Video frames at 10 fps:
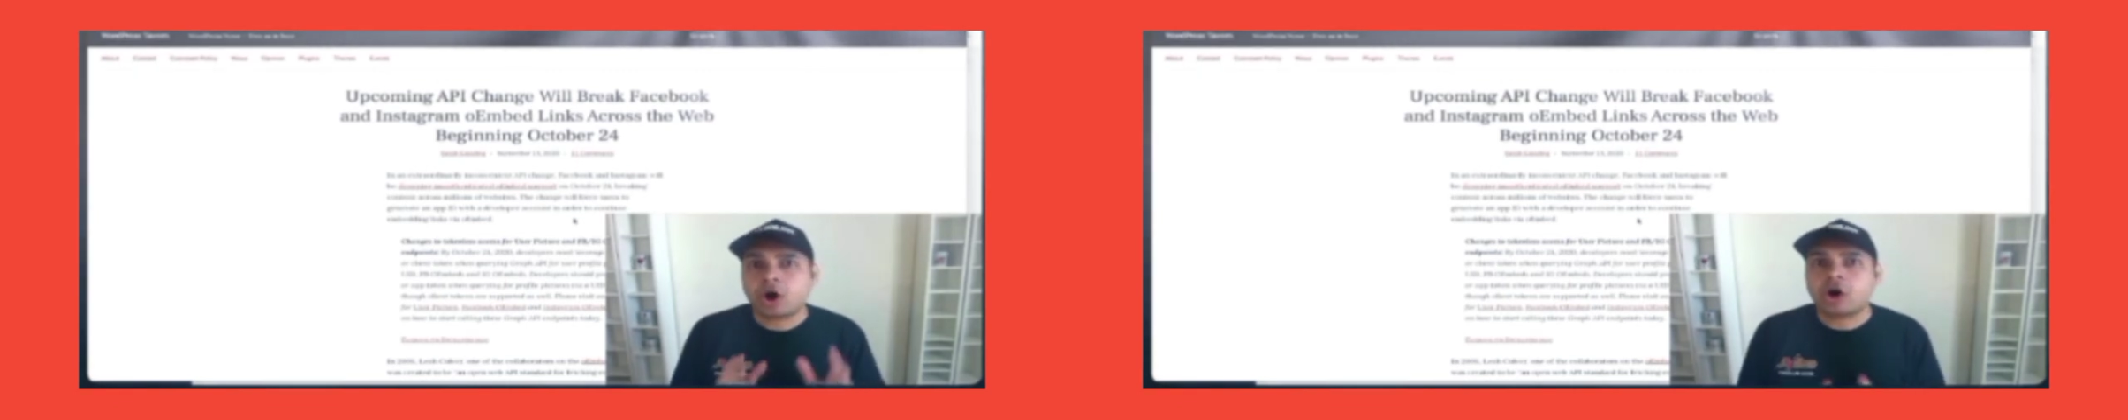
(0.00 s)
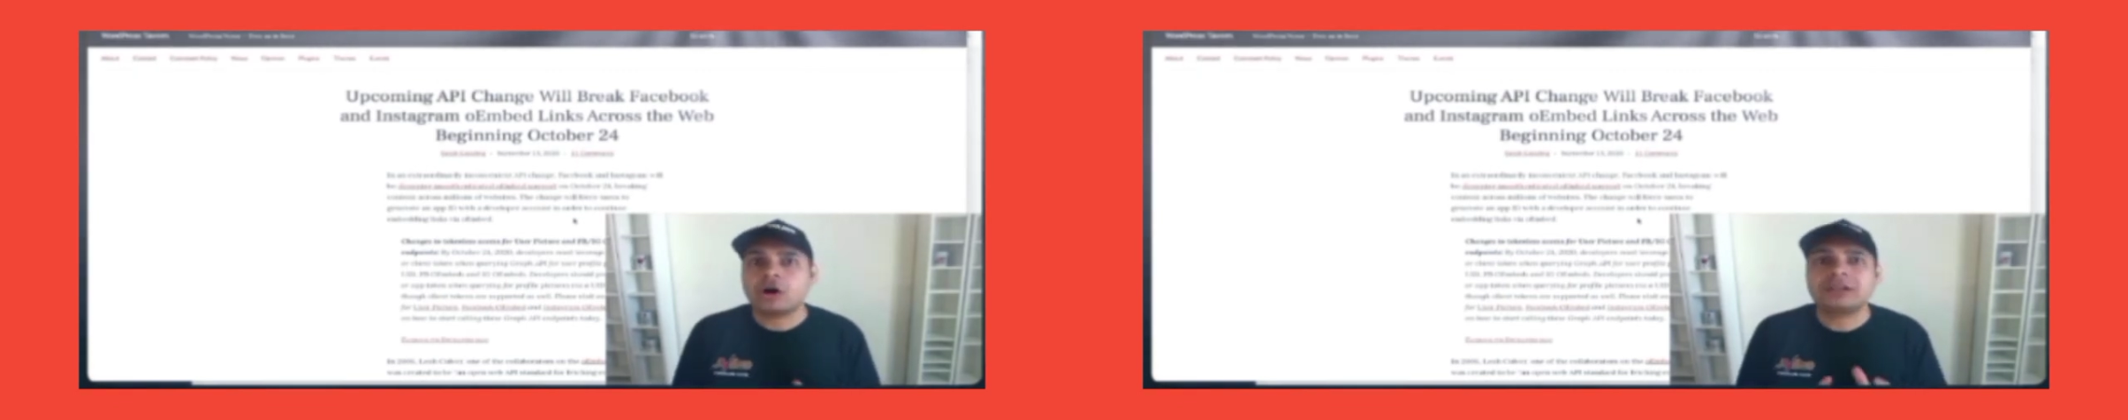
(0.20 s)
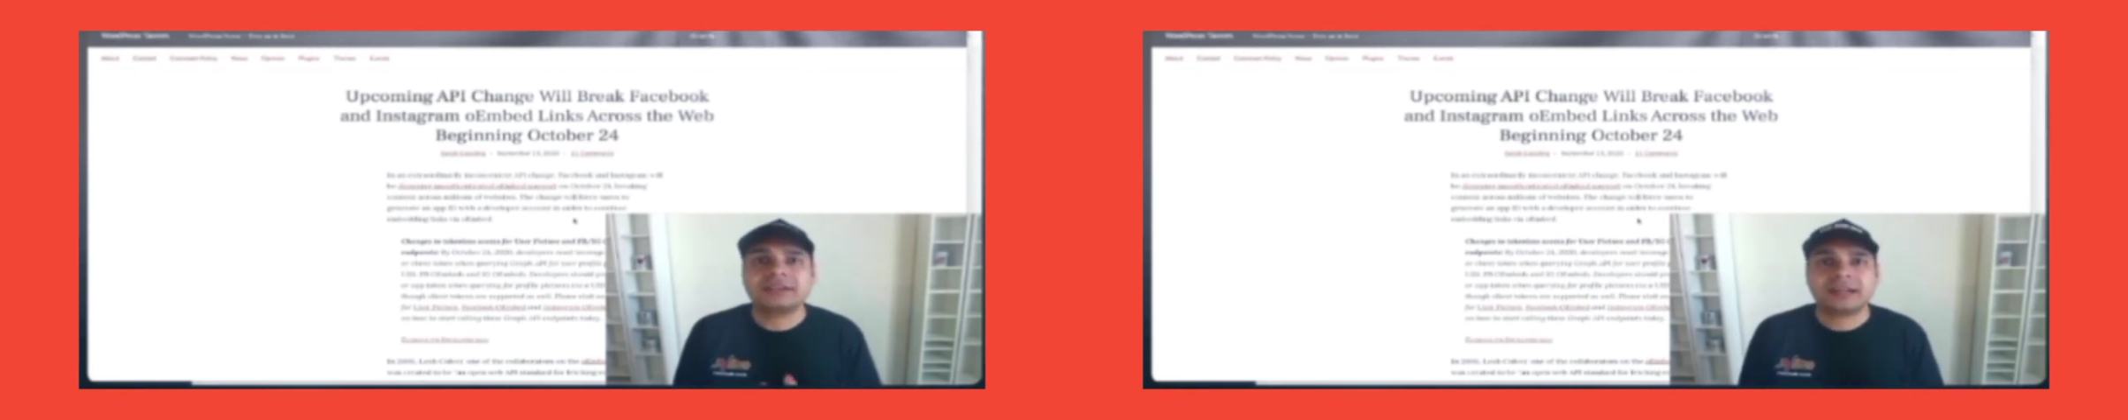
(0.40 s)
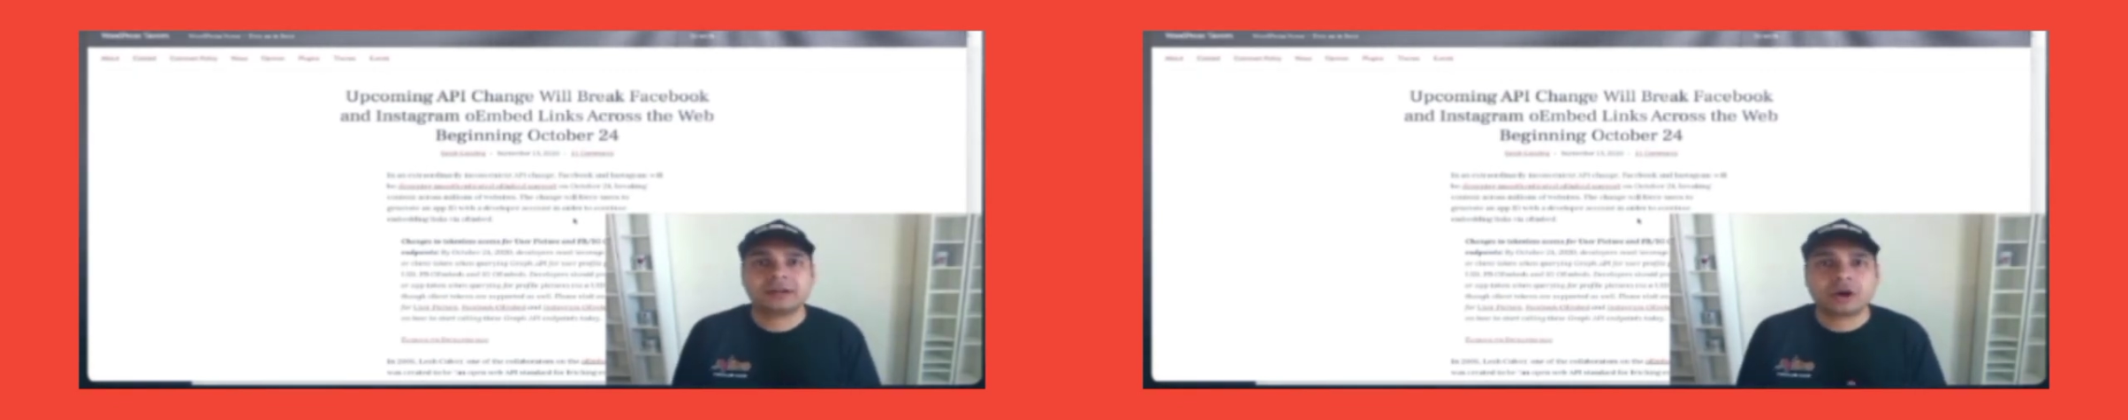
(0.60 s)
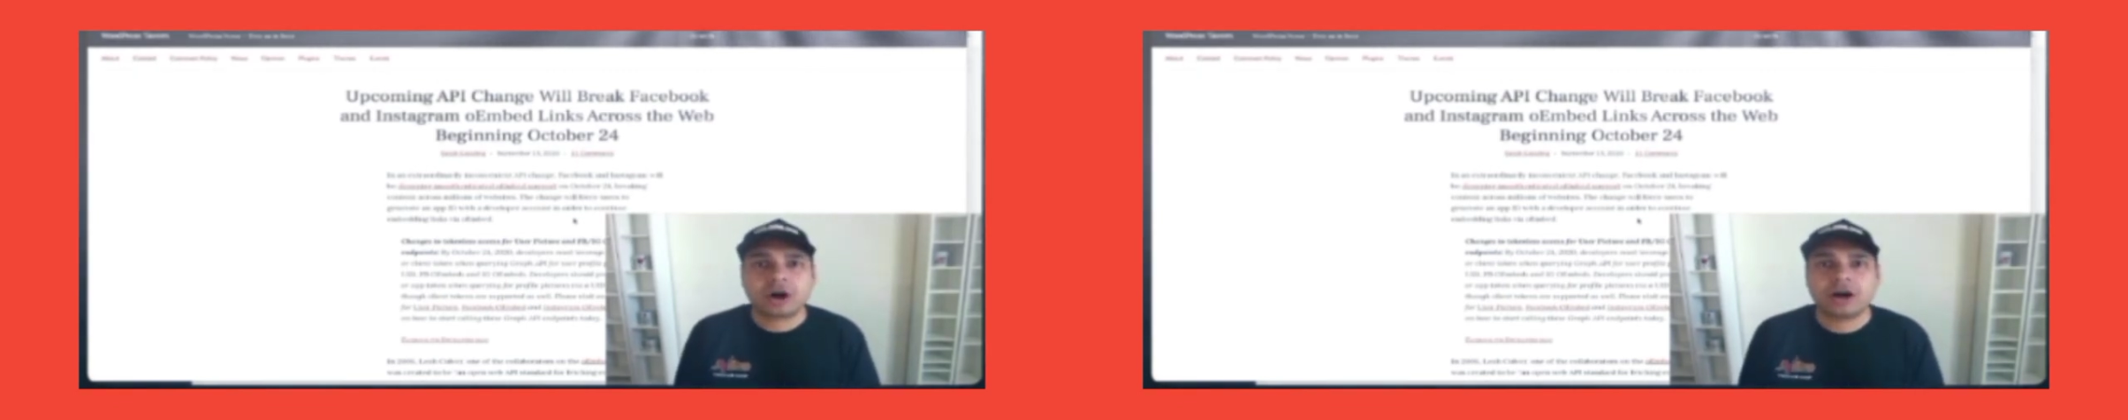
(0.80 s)
all
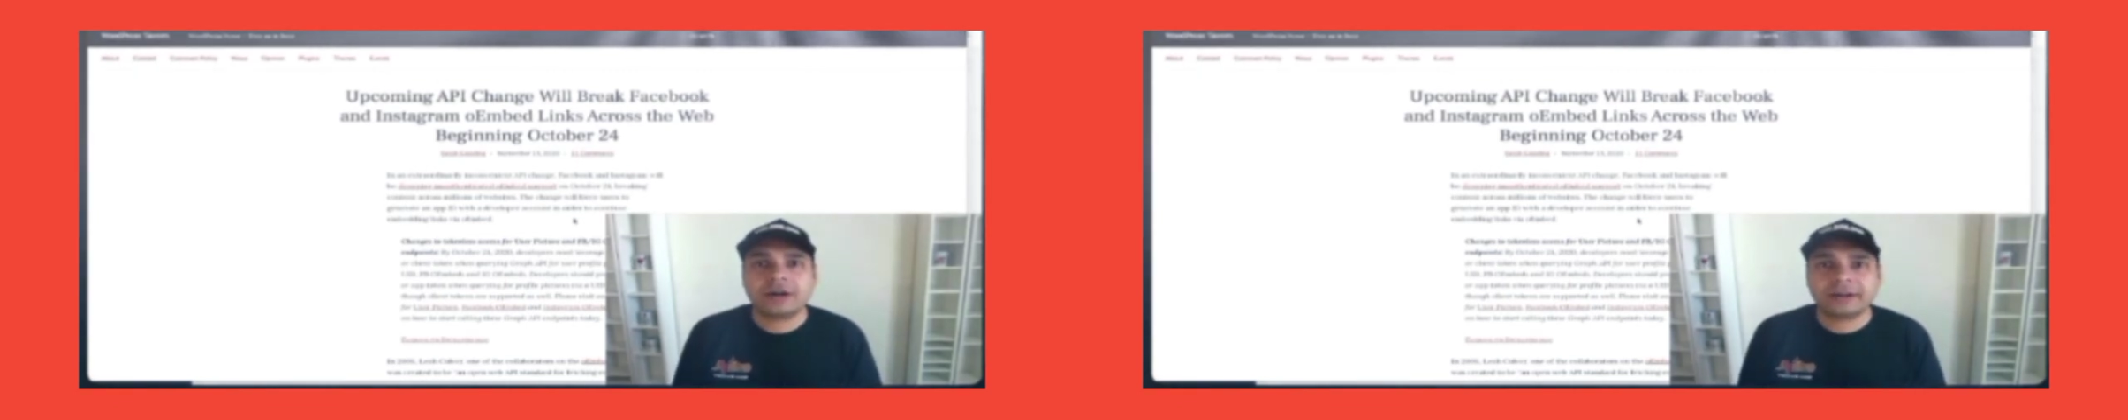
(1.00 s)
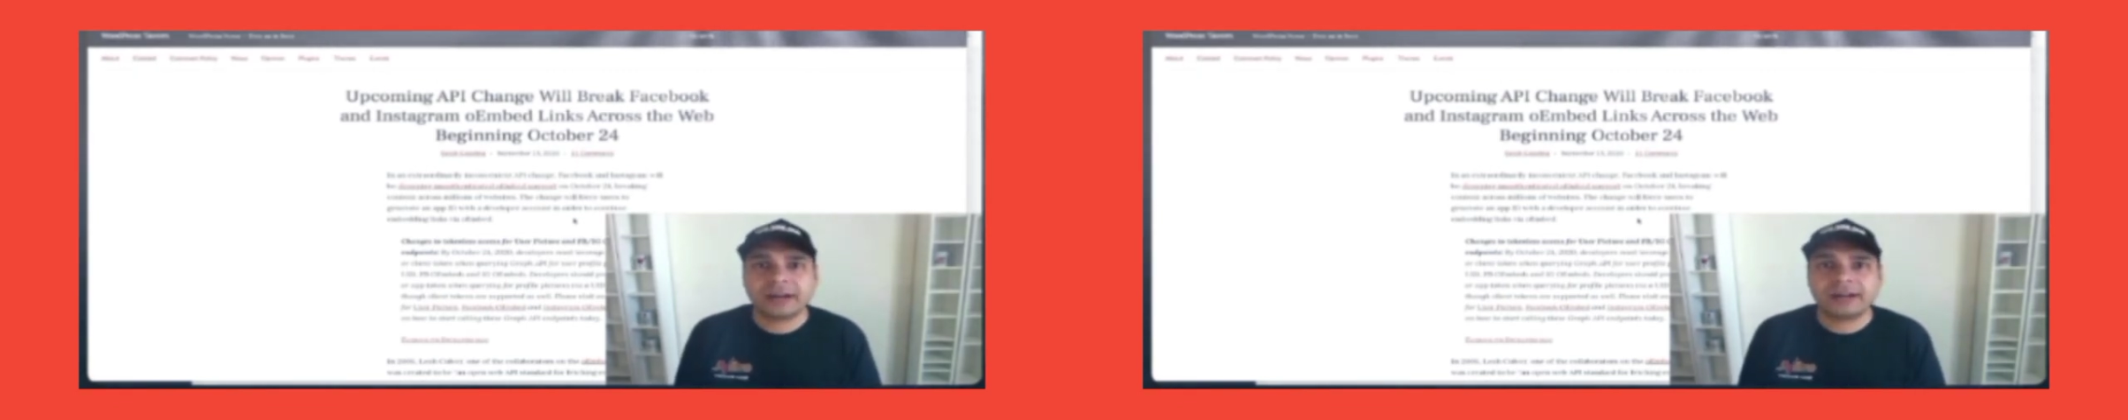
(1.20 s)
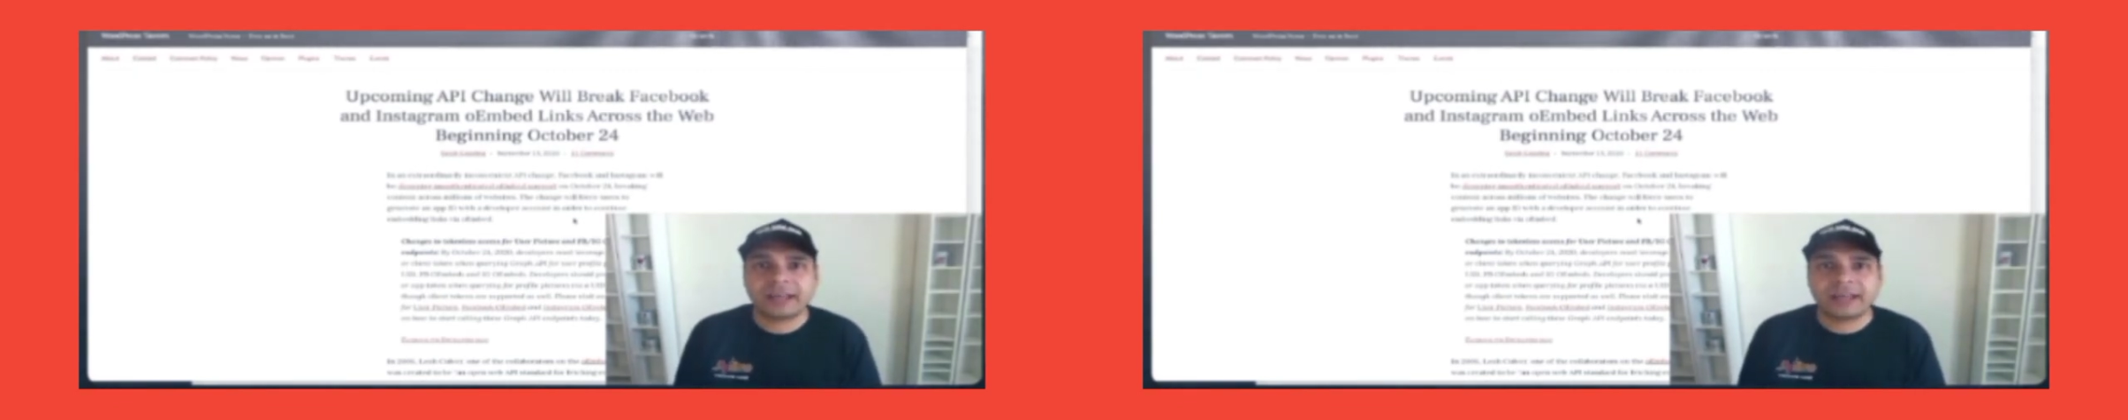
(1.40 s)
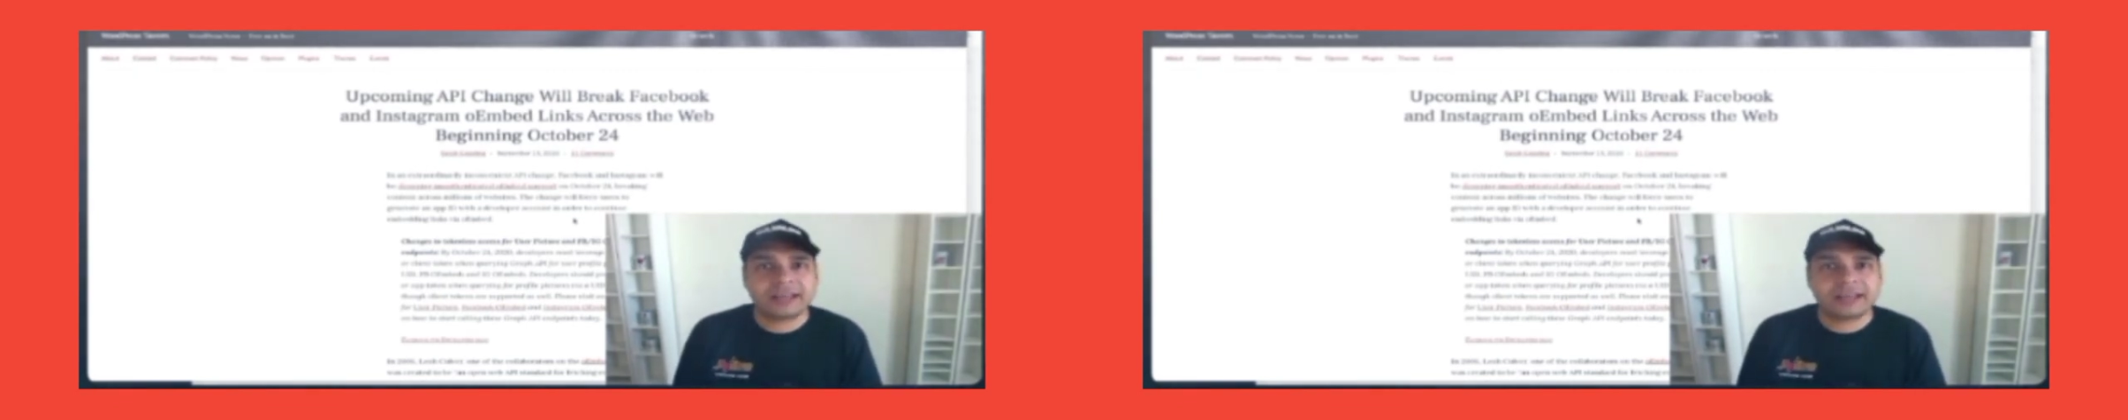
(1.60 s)
that content